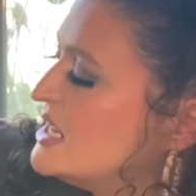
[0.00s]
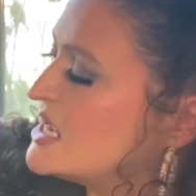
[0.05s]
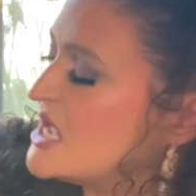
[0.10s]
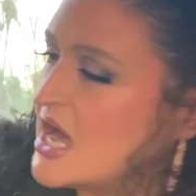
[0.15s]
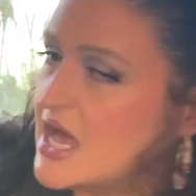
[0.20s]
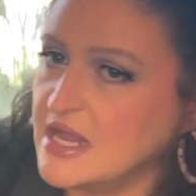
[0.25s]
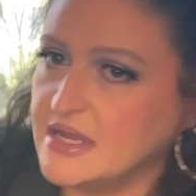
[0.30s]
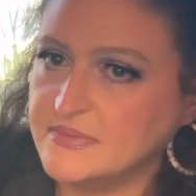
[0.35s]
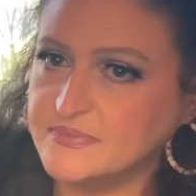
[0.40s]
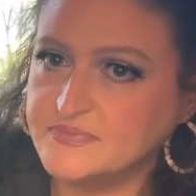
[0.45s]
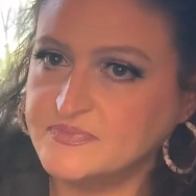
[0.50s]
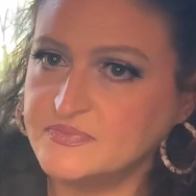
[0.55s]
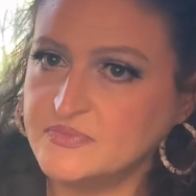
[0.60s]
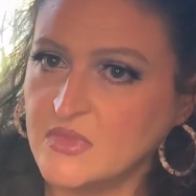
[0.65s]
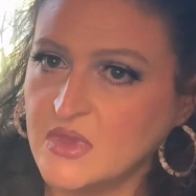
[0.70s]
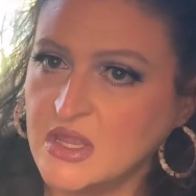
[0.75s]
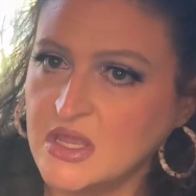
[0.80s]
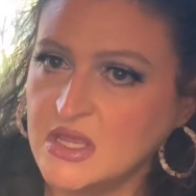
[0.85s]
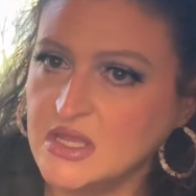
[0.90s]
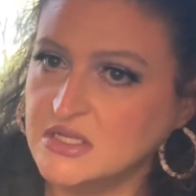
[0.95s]
of got it
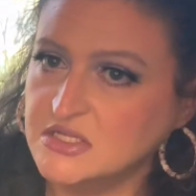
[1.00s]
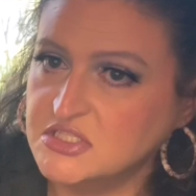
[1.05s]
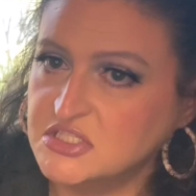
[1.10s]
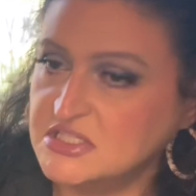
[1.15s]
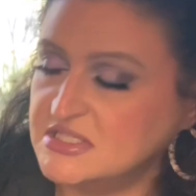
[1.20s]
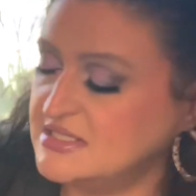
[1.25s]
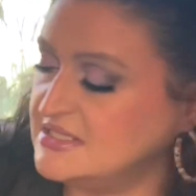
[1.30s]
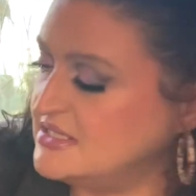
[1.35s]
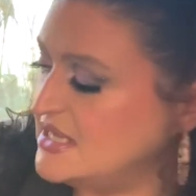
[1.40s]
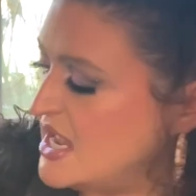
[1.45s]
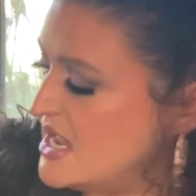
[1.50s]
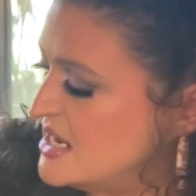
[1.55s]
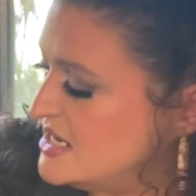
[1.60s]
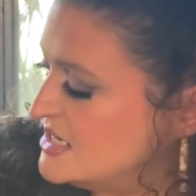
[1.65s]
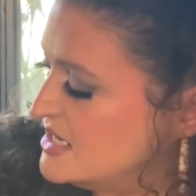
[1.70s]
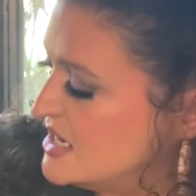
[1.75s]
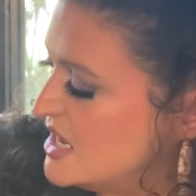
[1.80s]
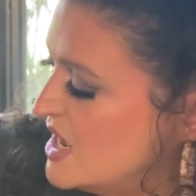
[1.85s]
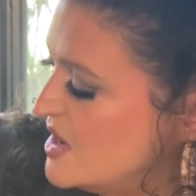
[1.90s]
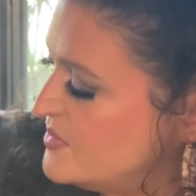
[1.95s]
just
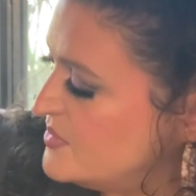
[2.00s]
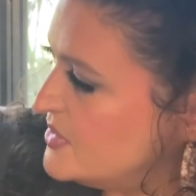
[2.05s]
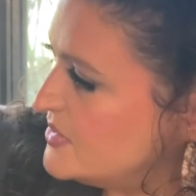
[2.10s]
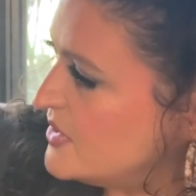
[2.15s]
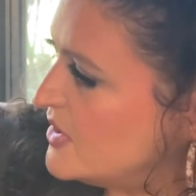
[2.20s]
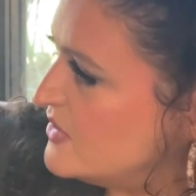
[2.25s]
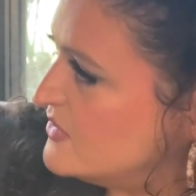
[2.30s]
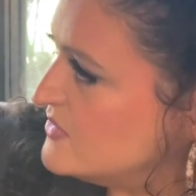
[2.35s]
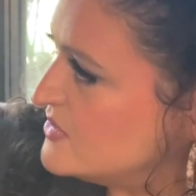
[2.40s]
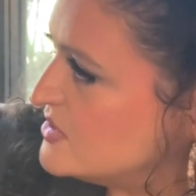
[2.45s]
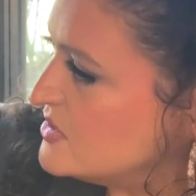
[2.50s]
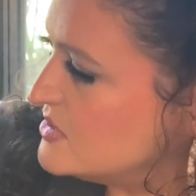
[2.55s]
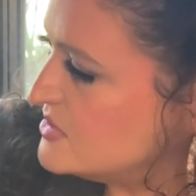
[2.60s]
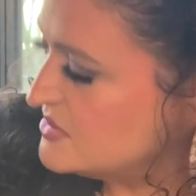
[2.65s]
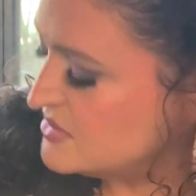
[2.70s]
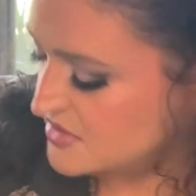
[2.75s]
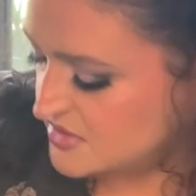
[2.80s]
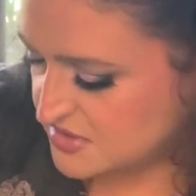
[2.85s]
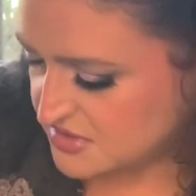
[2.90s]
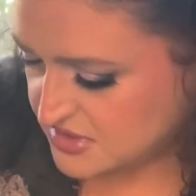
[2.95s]
standing up over
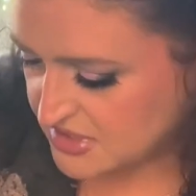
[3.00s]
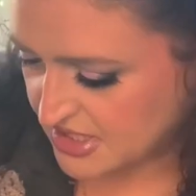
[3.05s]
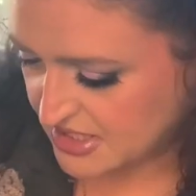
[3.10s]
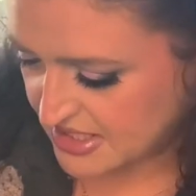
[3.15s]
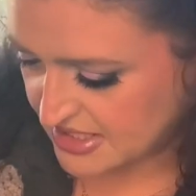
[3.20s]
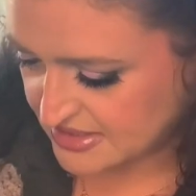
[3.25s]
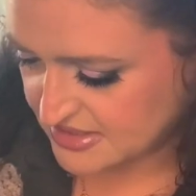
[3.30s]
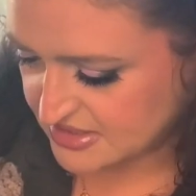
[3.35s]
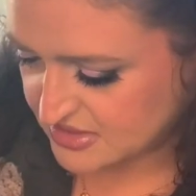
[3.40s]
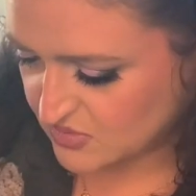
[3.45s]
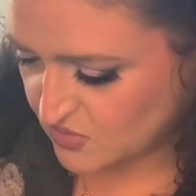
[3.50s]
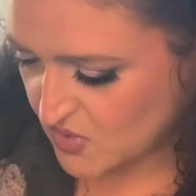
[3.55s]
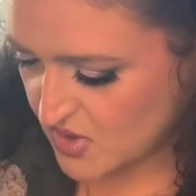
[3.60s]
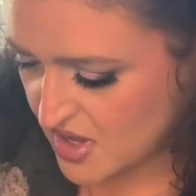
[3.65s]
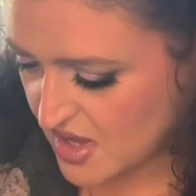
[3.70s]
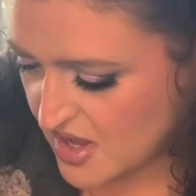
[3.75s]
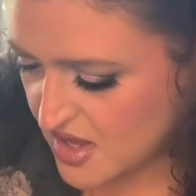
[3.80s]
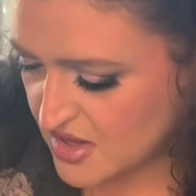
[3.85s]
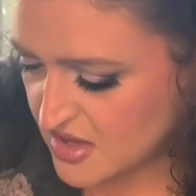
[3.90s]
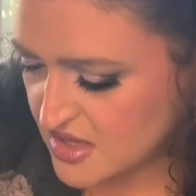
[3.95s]
against the
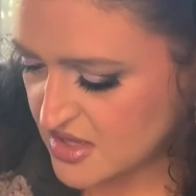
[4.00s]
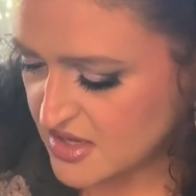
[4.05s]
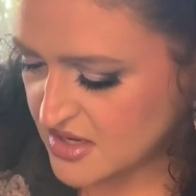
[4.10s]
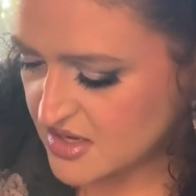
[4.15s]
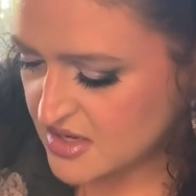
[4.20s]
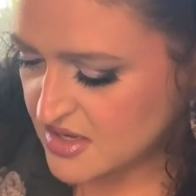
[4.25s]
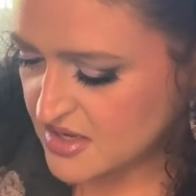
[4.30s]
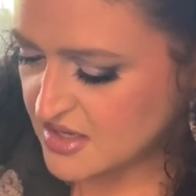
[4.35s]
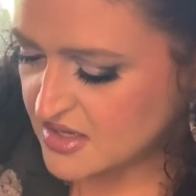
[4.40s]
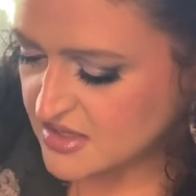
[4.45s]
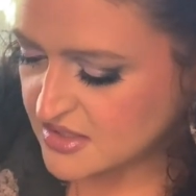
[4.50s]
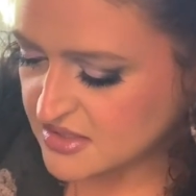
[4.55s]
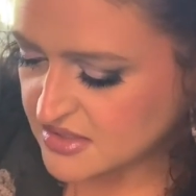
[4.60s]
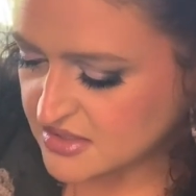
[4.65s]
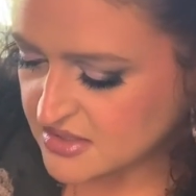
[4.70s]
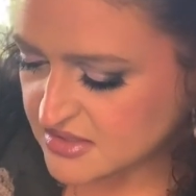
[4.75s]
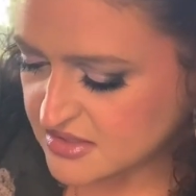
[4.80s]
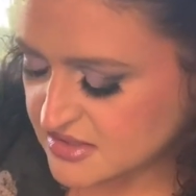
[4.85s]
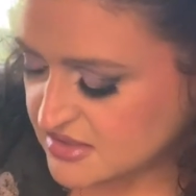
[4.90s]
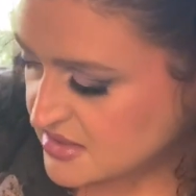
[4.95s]
wall.
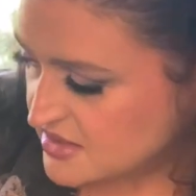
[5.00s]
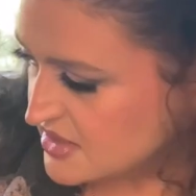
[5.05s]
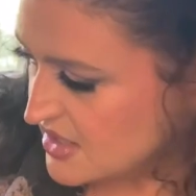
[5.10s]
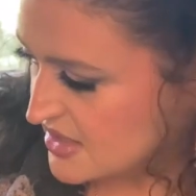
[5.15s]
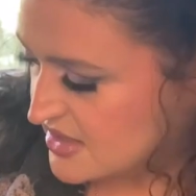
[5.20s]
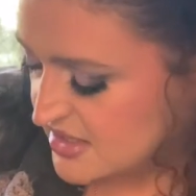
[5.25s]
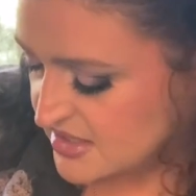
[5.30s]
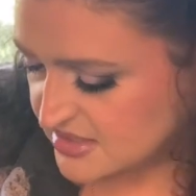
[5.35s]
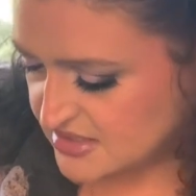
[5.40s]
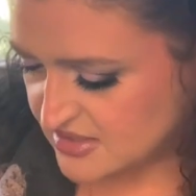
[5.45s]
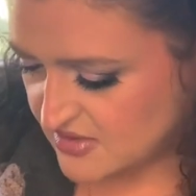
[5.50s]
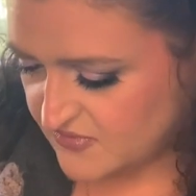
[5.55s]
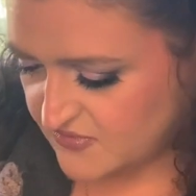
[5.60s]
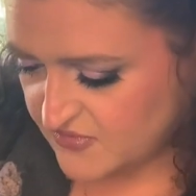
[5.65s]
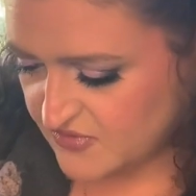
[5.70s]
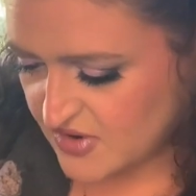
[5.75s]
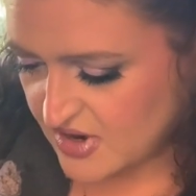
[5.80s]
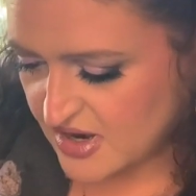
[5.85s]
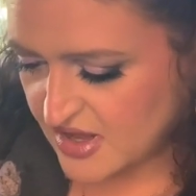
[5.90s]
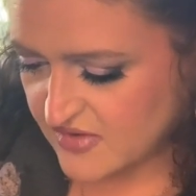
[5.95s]
Got this in
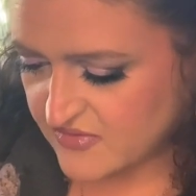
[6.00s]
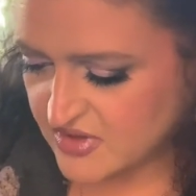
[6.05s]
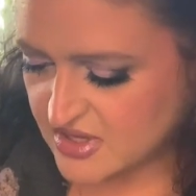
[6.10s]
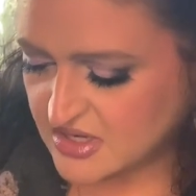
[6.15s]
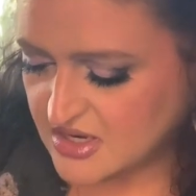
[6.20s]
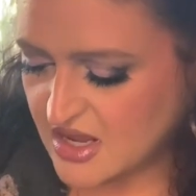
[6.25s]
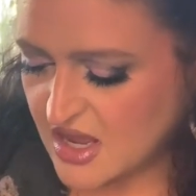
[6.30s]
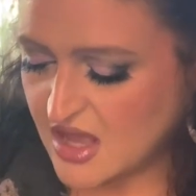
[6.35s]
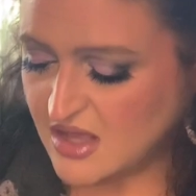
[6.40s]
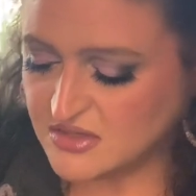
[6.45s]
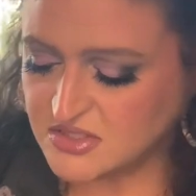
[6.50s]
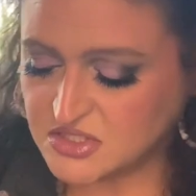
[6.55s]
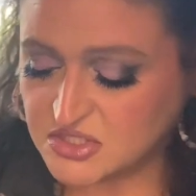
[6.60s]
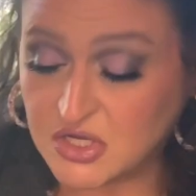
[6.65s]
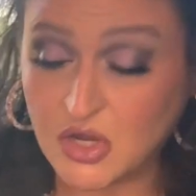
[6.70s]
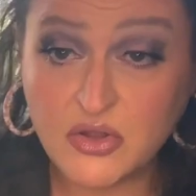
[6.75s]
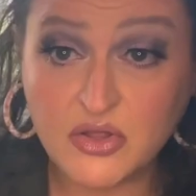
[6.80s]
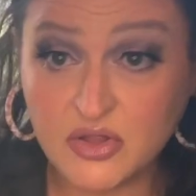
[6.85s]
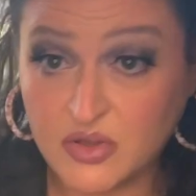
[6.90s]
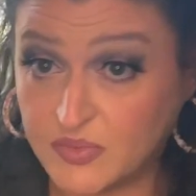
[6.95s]
front of it. I'll
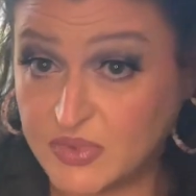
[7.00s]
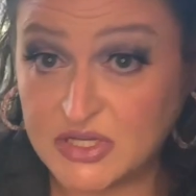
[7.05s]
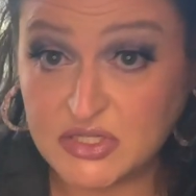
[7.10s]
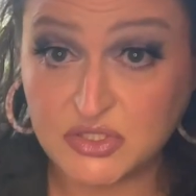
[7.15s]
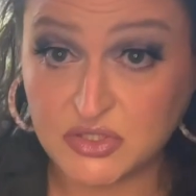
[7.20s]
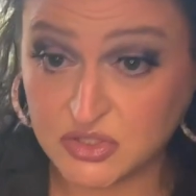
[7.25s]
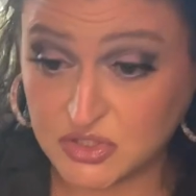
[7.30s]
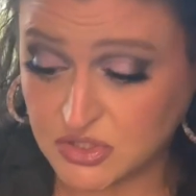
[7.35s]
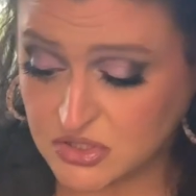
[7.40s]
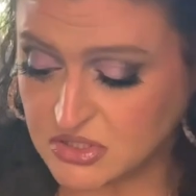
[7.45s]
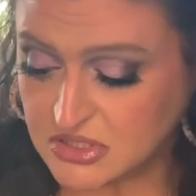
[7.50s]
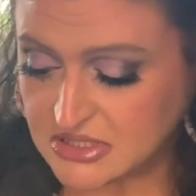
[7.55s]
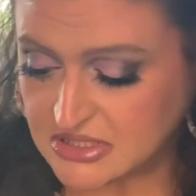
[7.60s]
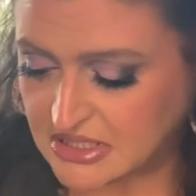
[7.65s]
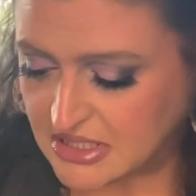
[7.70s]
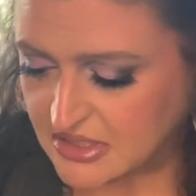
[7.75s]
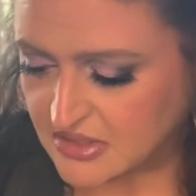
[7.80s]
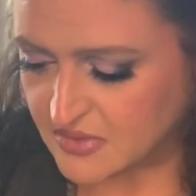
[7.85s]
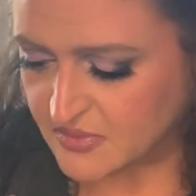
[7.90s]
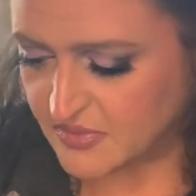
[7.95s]
show you the pictures. You'll
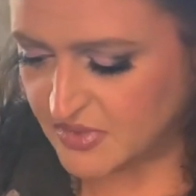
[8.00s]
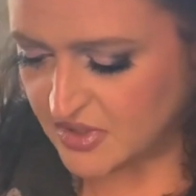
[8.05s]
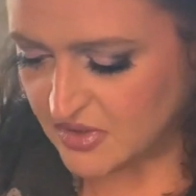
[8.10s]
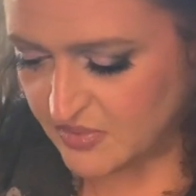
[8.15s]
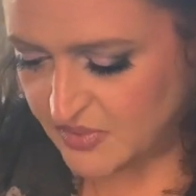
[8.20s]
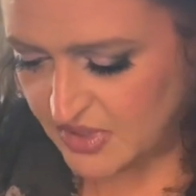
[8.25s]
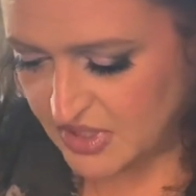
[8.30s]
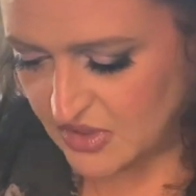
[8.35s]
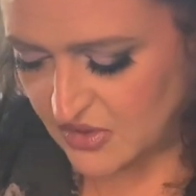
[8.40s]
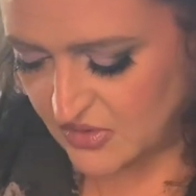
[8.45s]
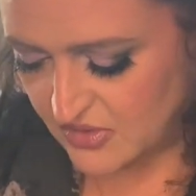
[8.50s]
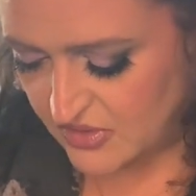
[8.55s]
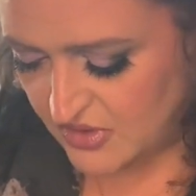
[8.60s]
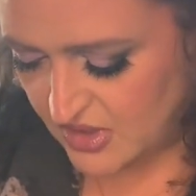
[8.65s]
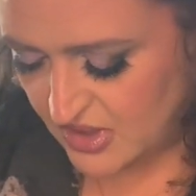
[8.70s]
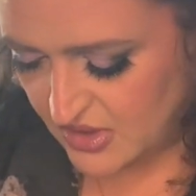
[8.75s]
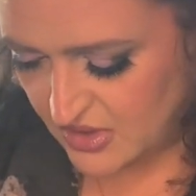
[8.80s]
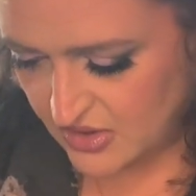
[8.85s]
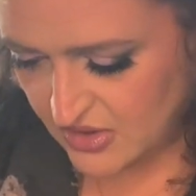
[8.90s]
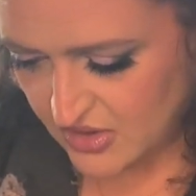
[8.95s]
see them. It'll be on
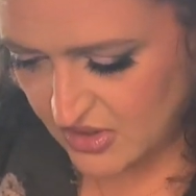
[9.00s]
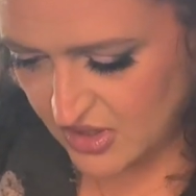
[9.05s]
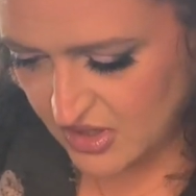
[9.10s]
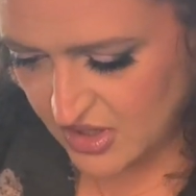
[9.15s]
there.